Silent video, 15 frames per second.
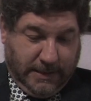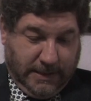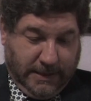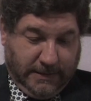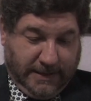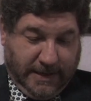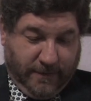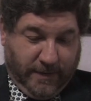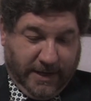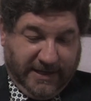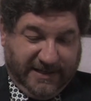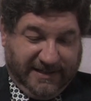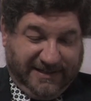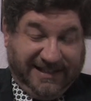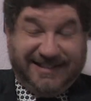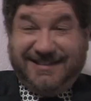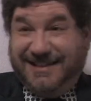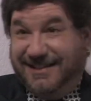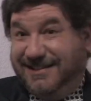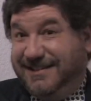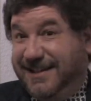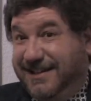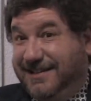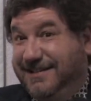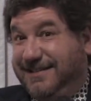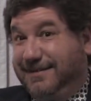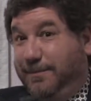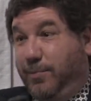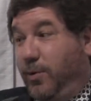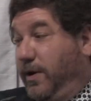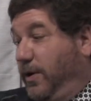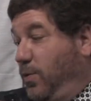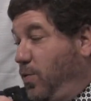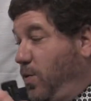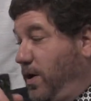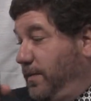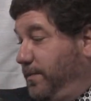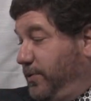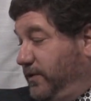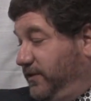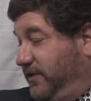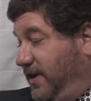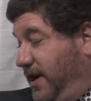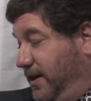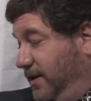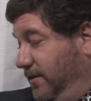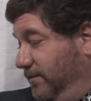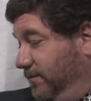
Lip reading: Is that right? 66.1%.